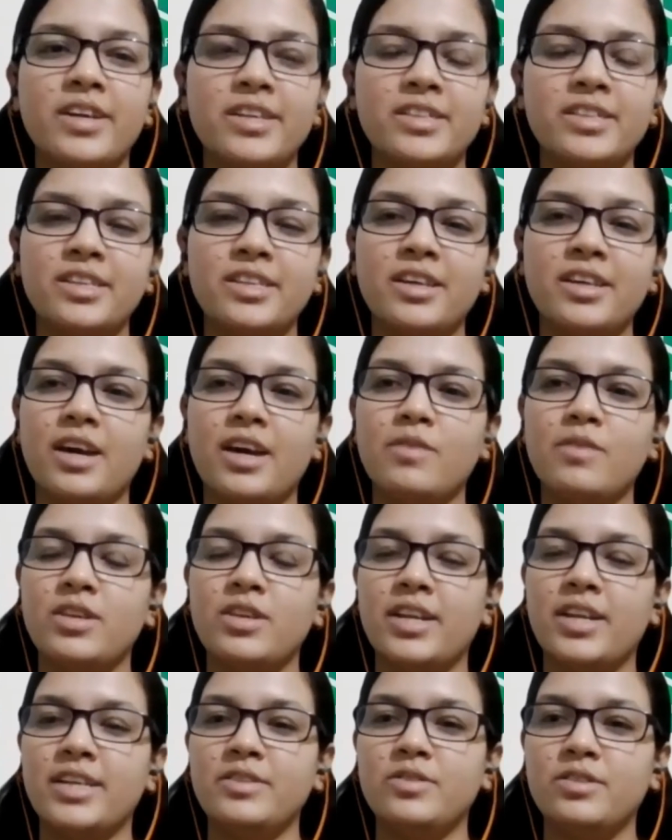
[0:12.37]
I think I would
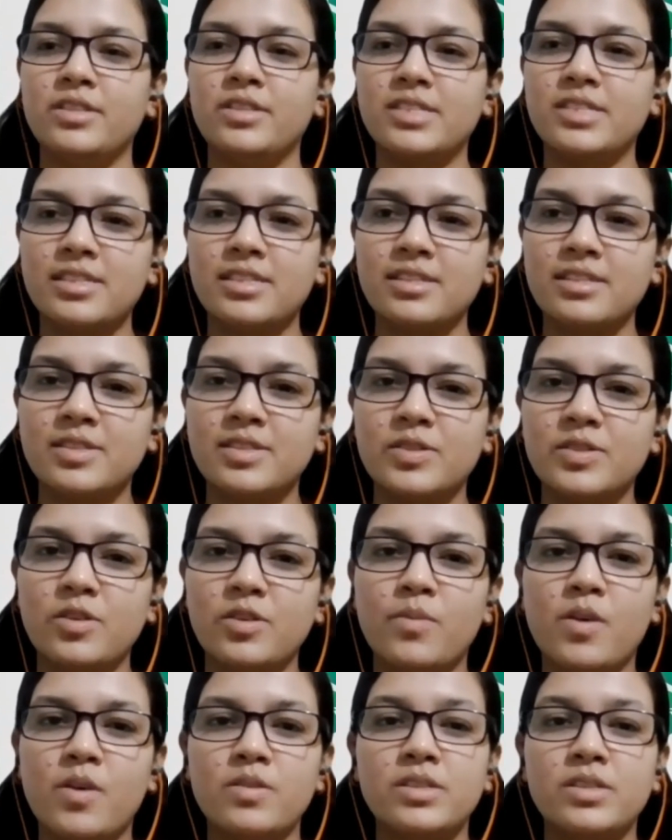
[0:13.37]
like to discuss you
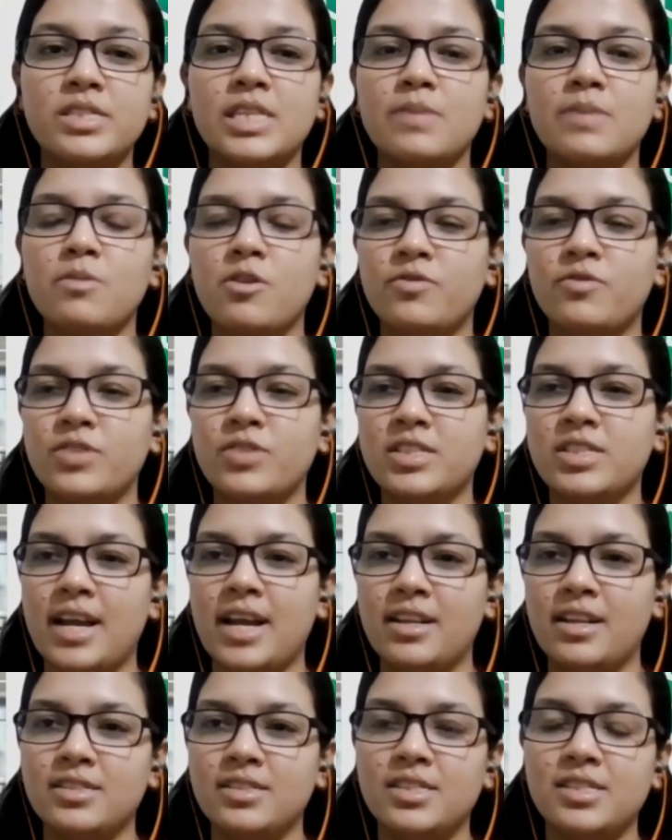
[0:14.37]
about some of the
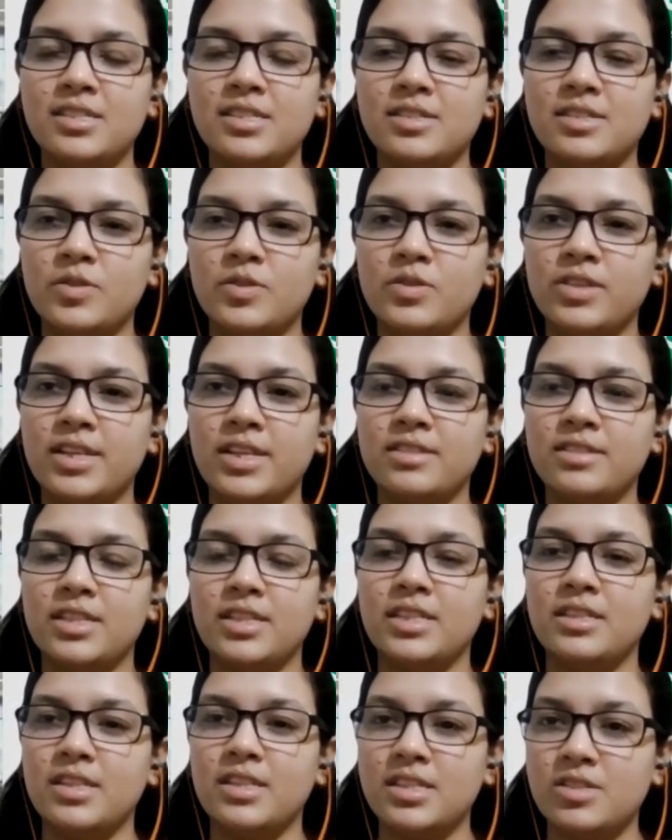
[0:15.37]
challenges, that
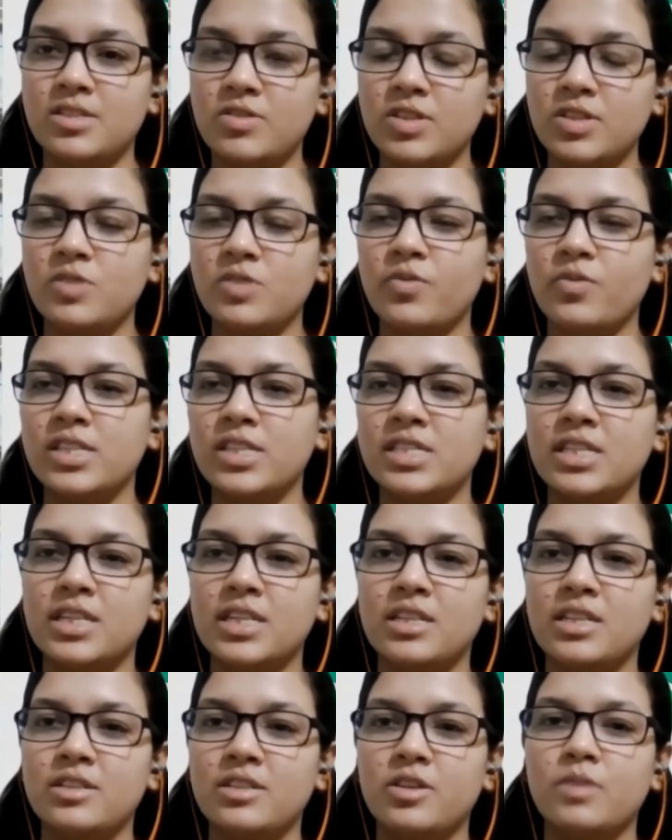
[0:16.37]
industry is
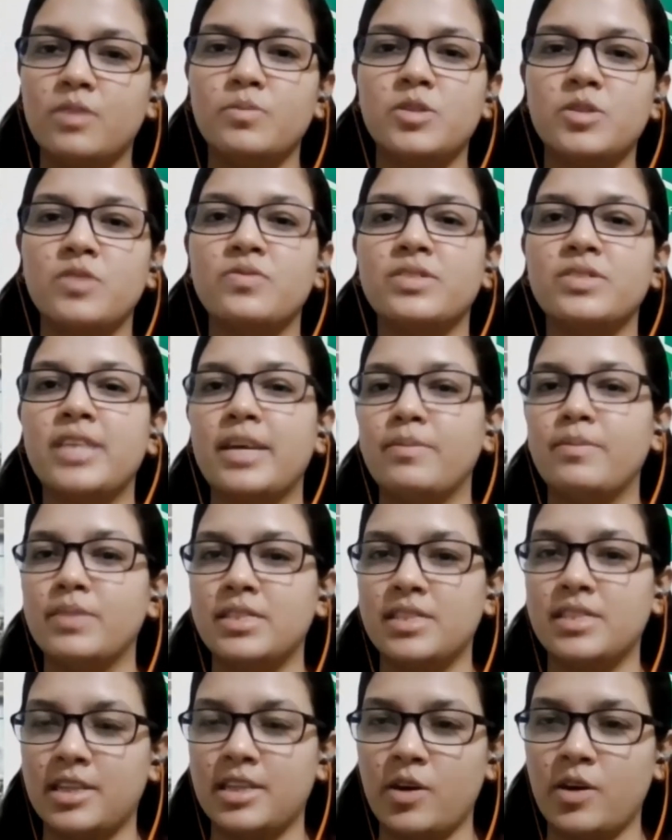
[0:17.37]
facing in terms of
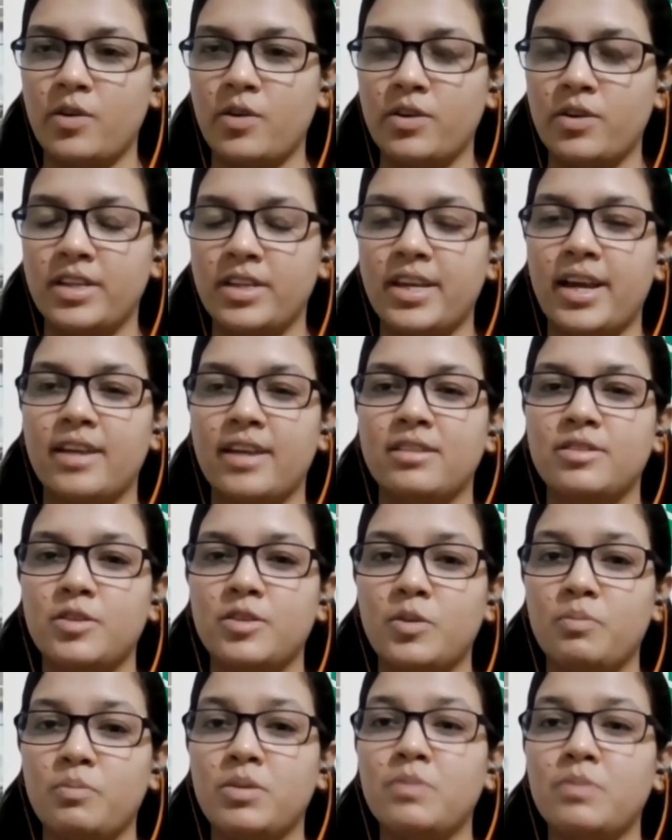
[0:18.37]
cybersecurity. And,
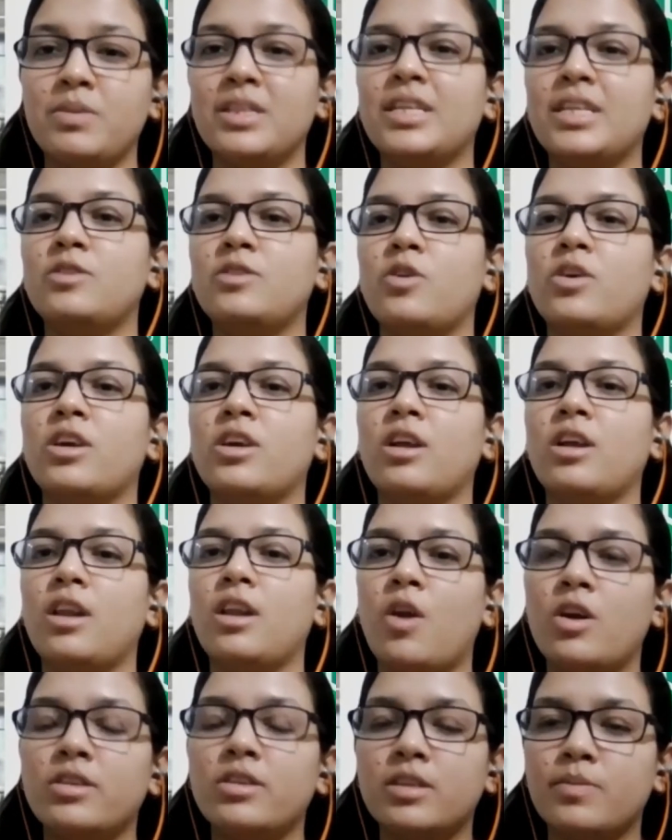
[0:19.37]
people, they're talking a
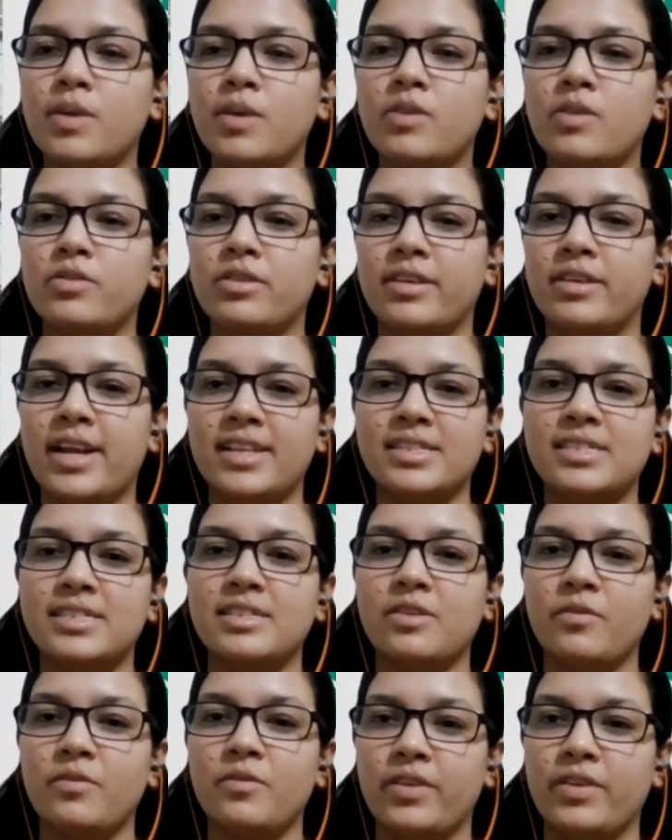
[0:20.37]
lot about
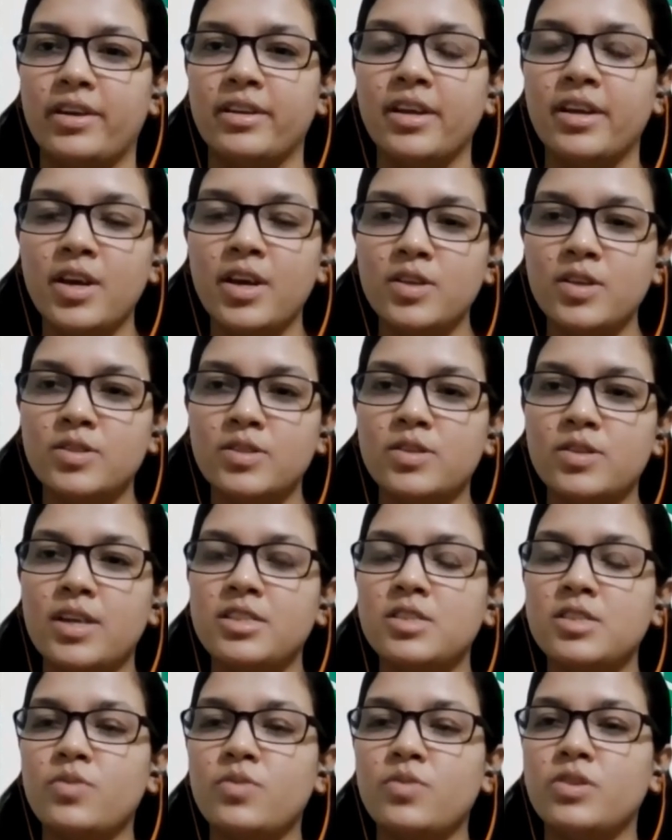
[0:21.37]
ransomware. So, I
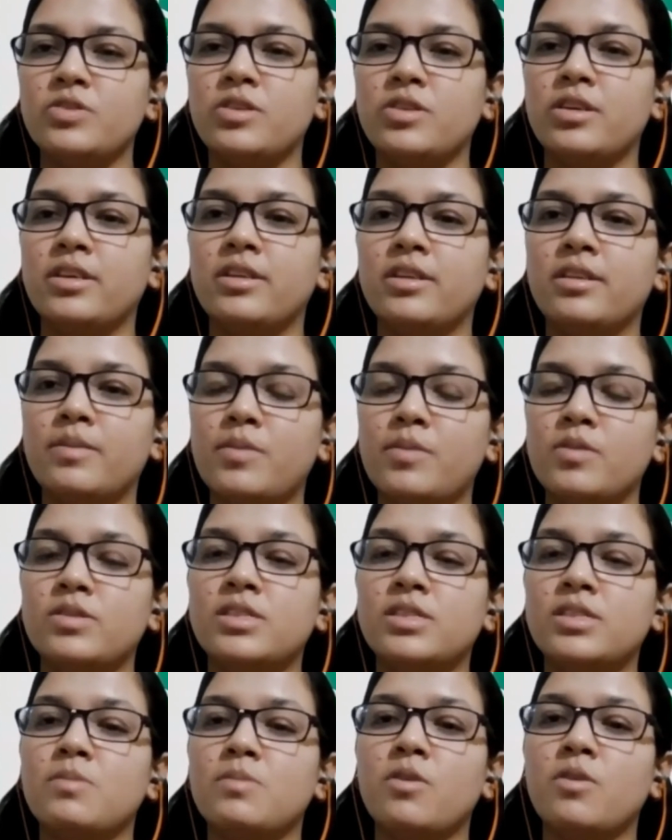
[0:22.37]
just want to hear about
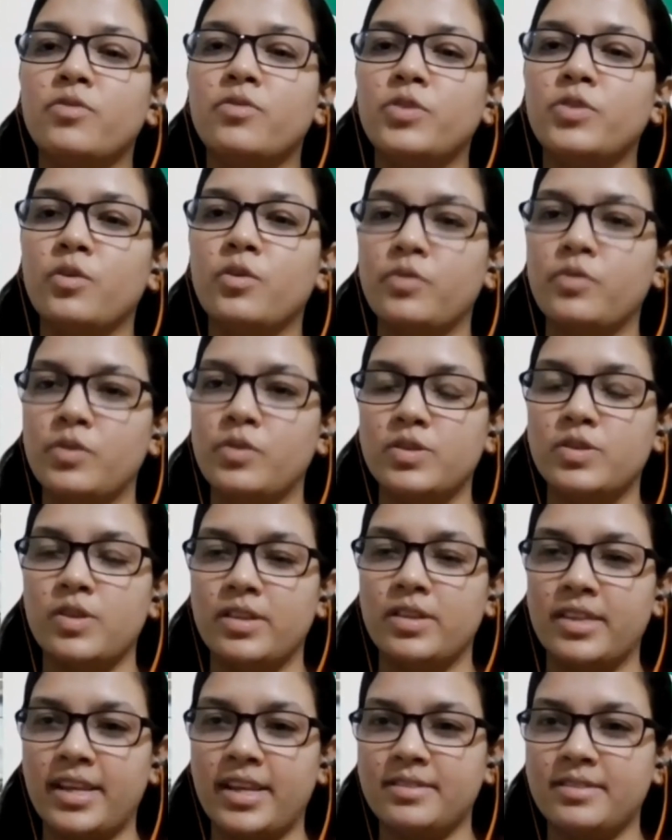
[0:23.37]
some of your views
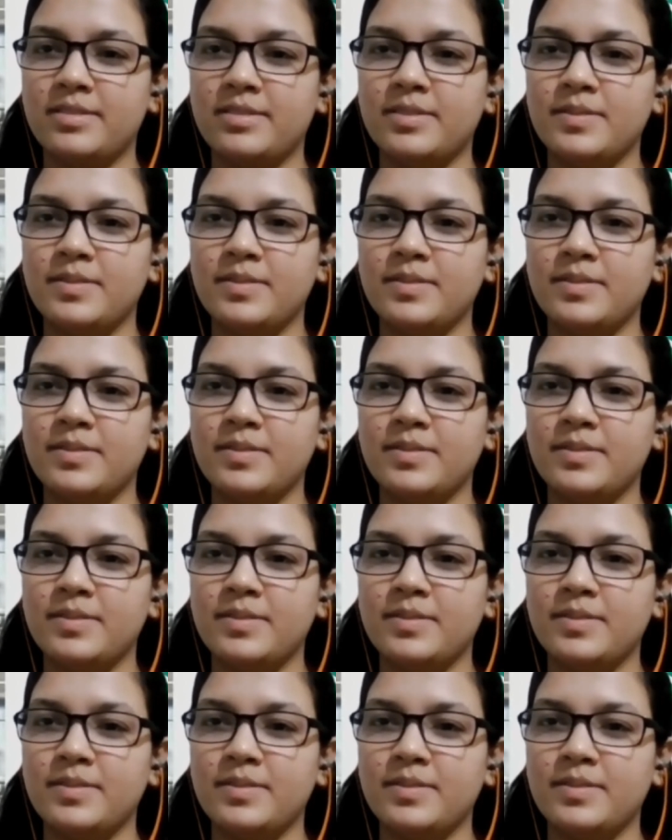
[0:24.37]
on that.